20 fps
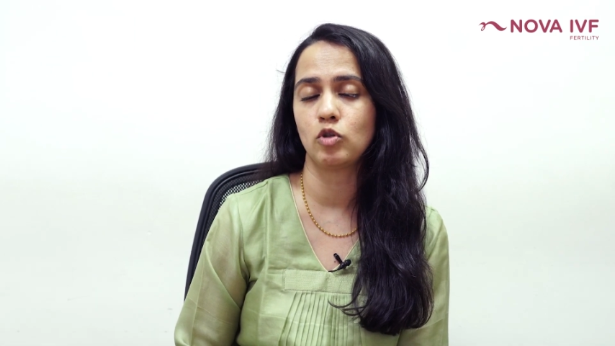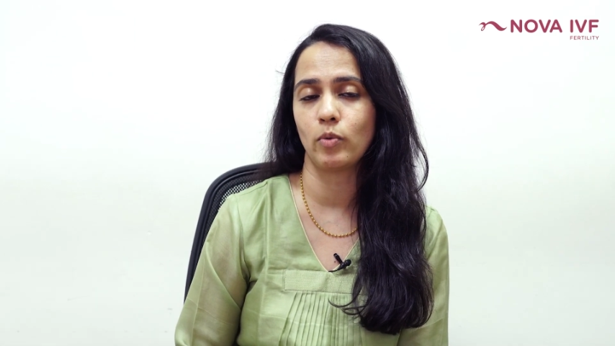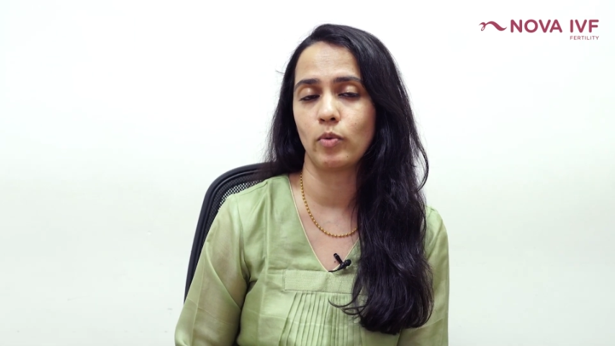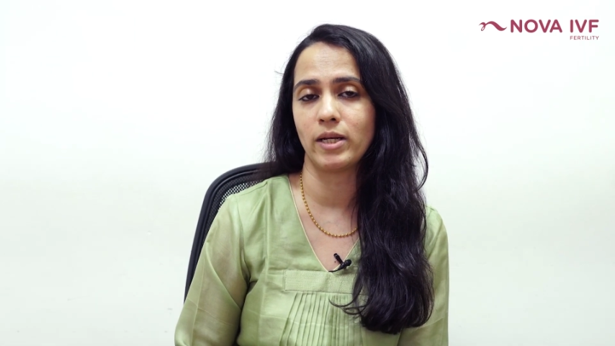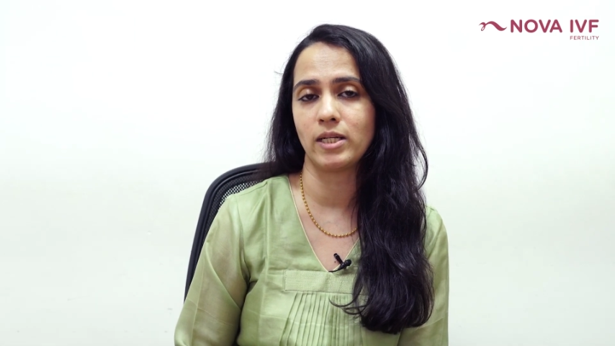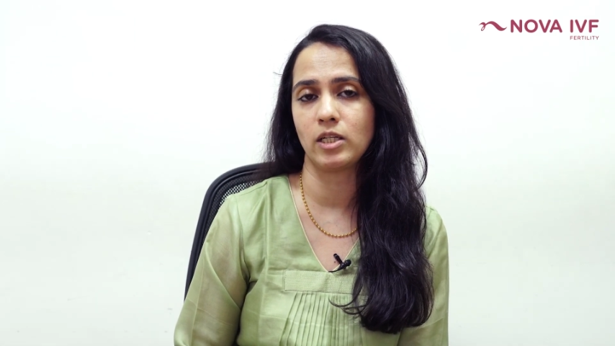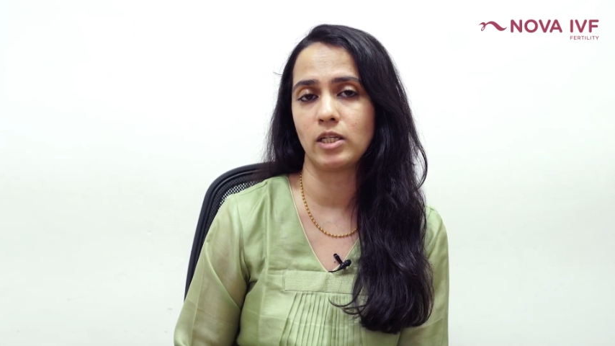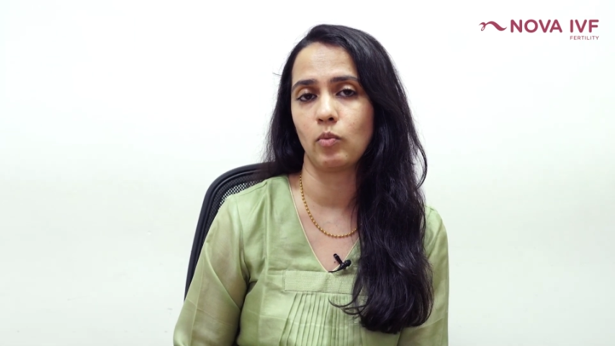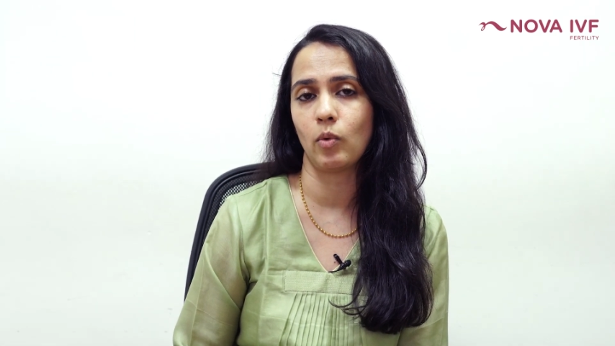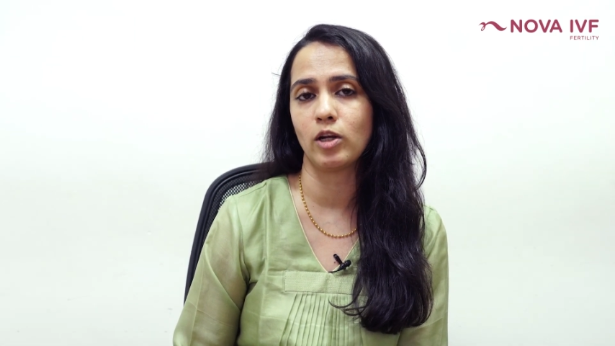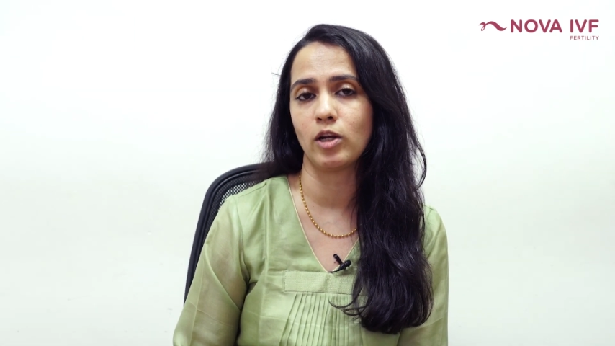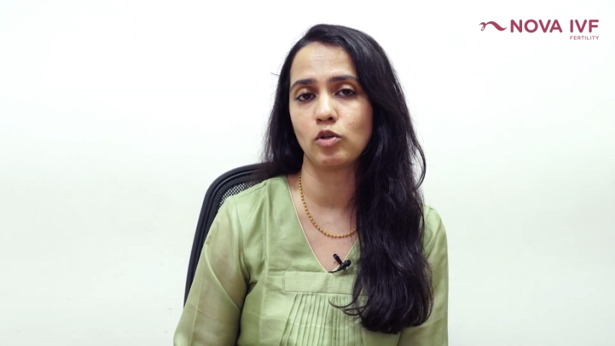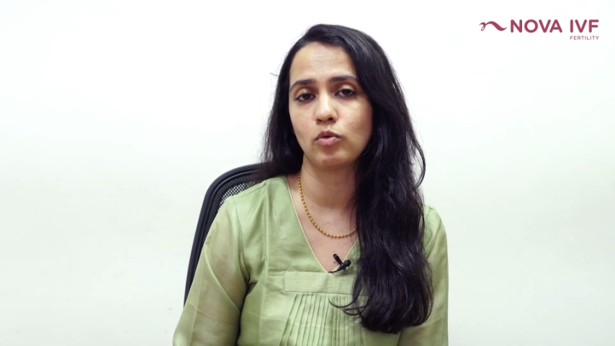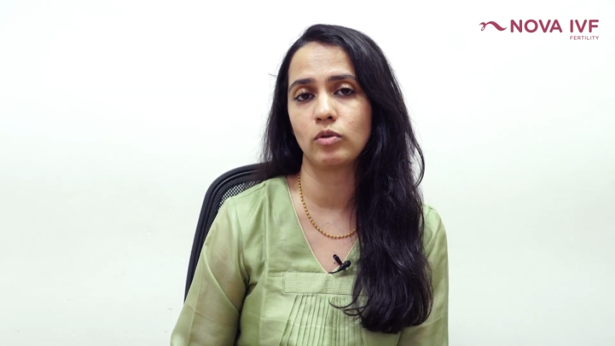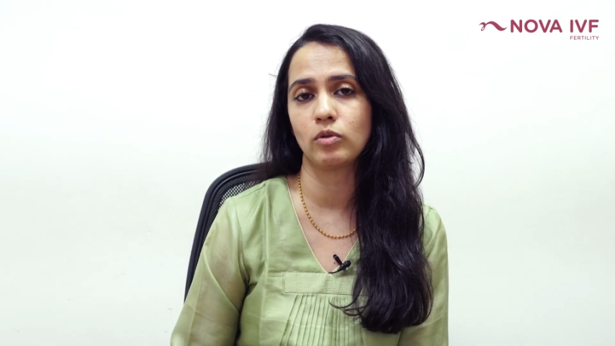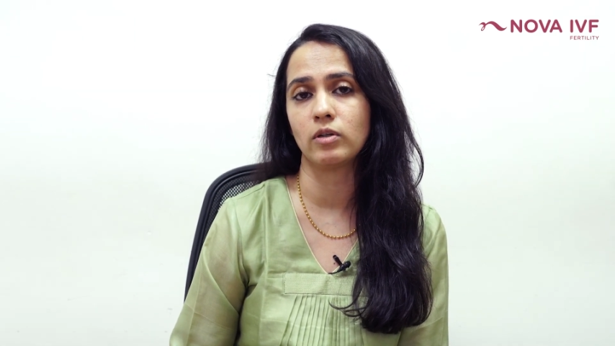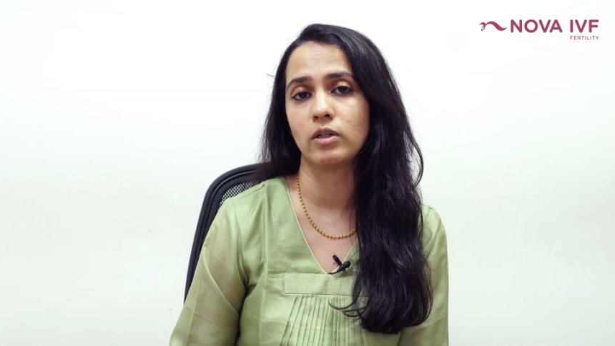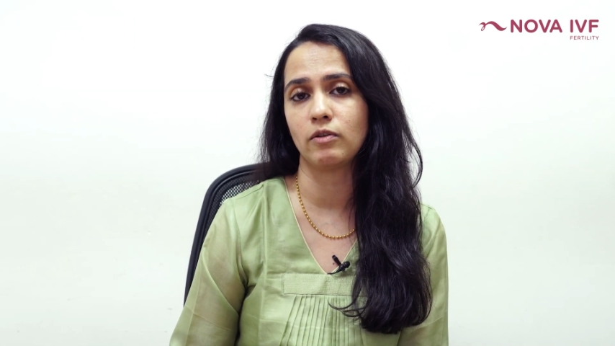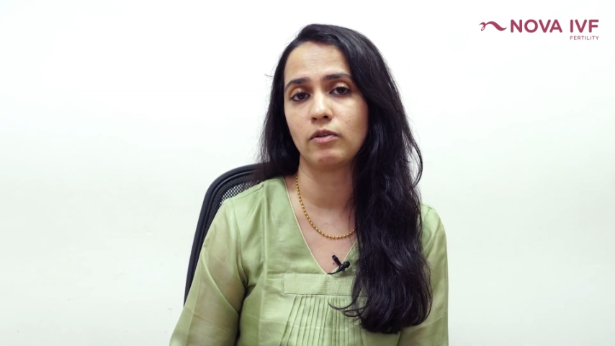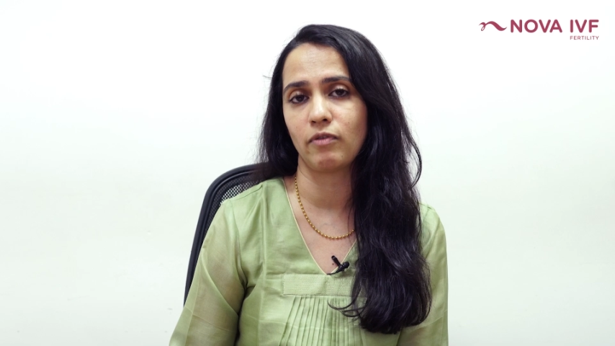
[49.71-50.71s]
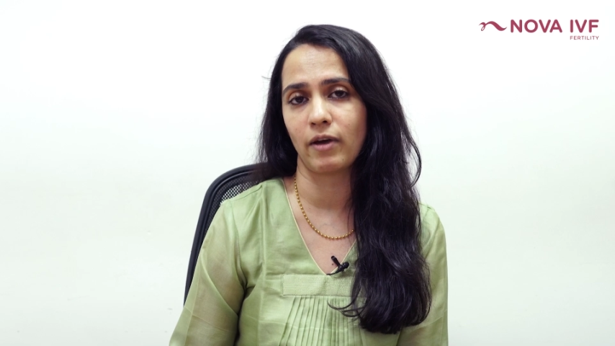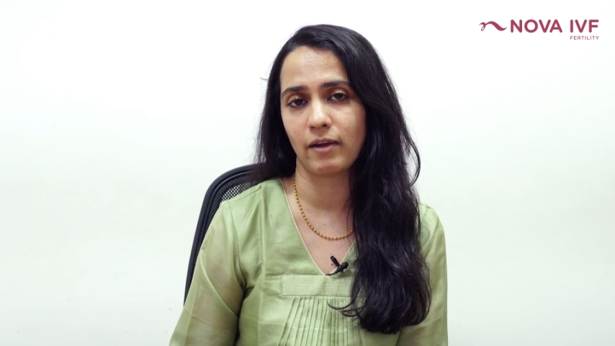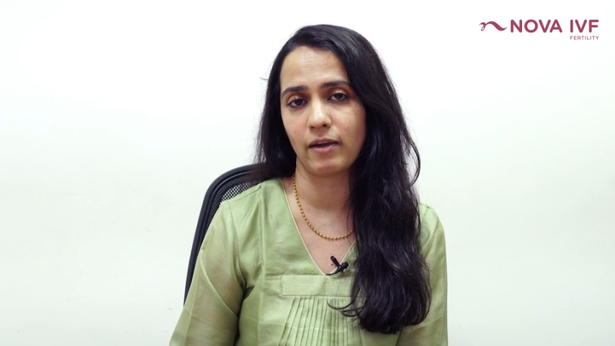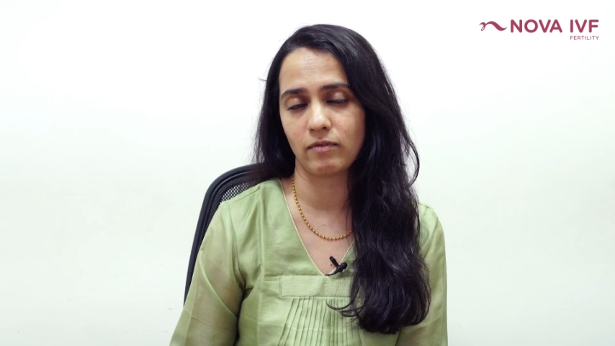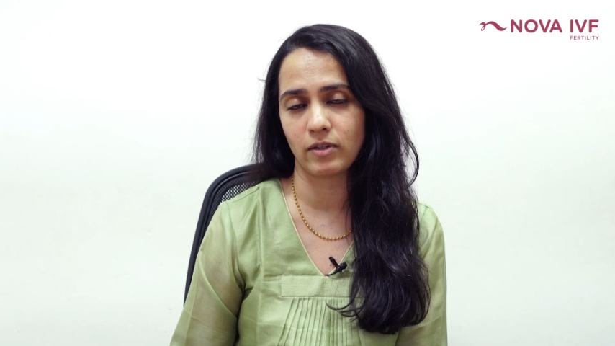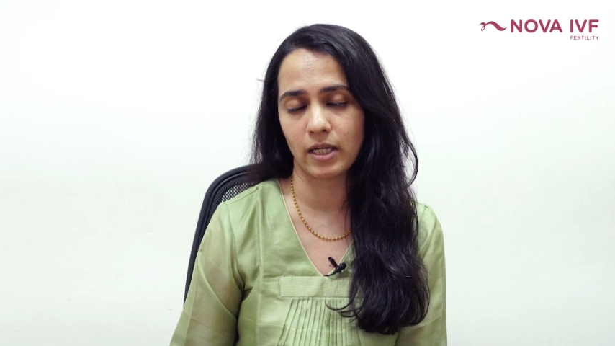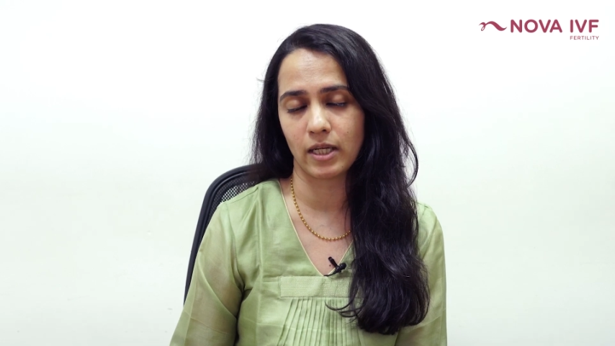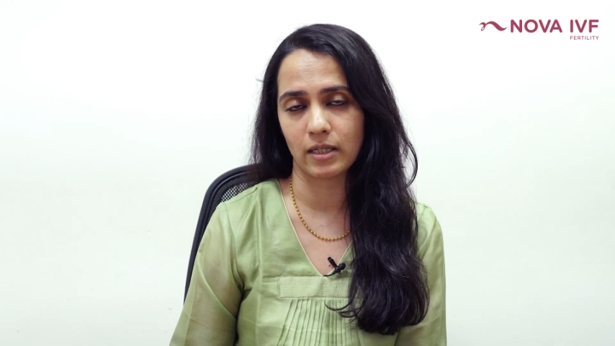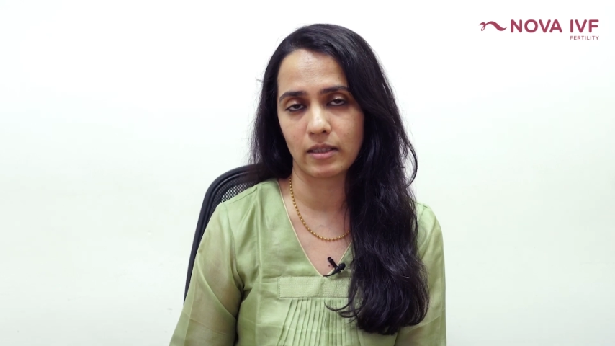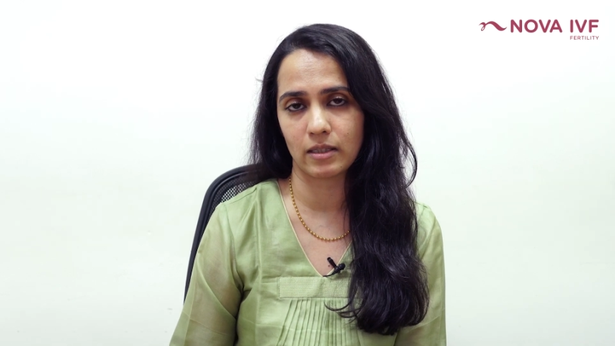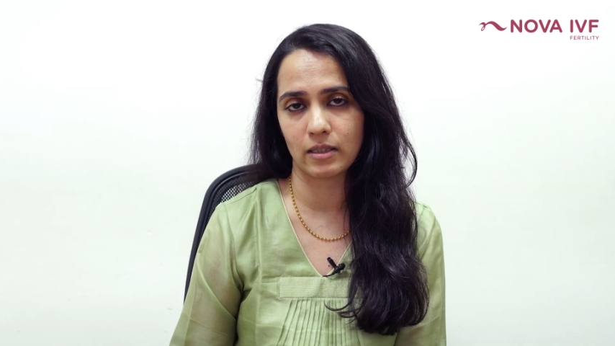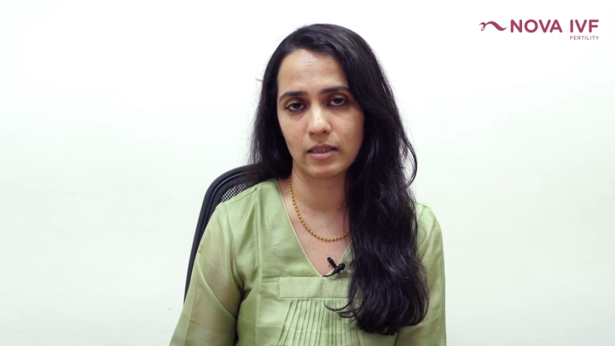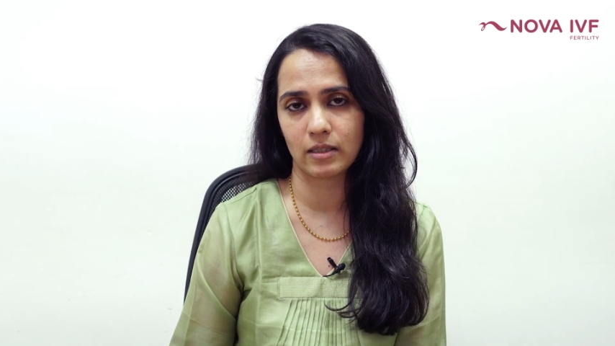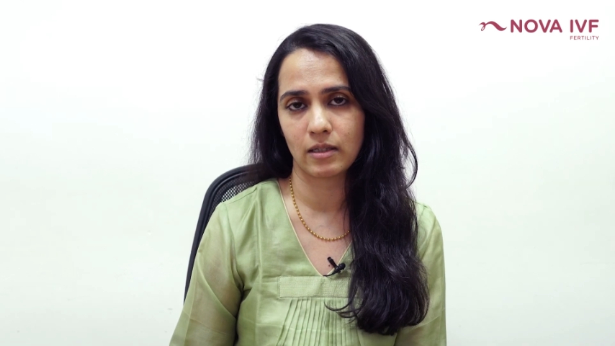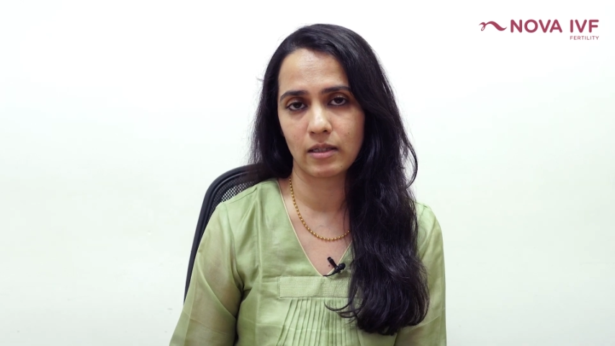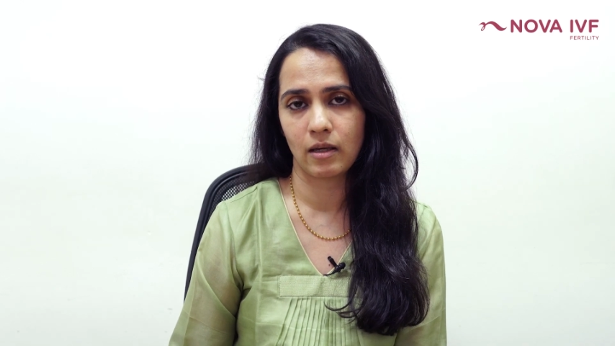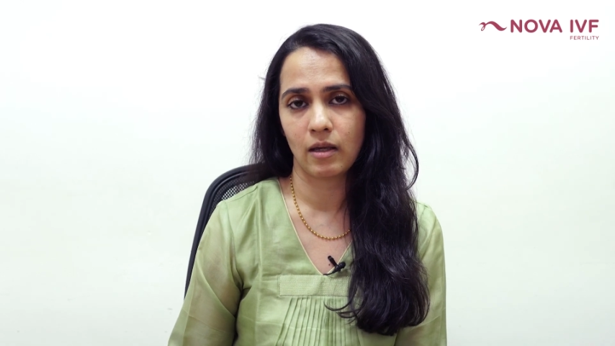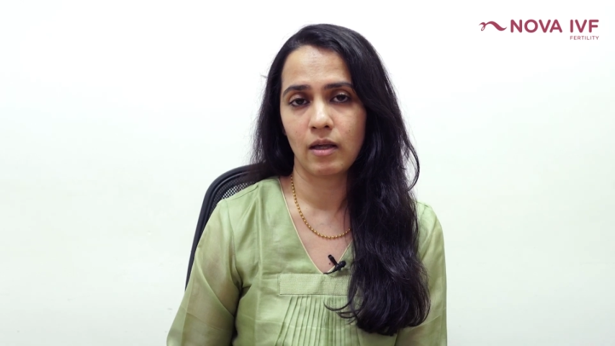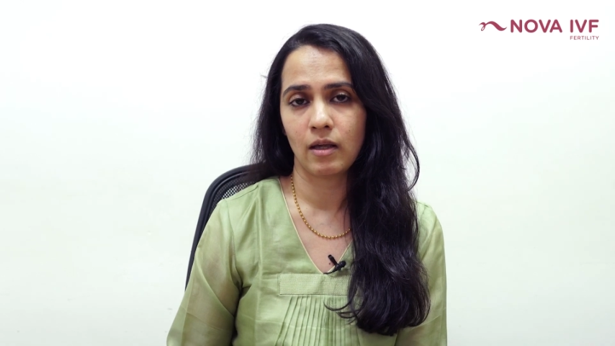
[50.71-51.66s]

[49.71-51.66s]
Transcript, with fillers: 21 to 35 days.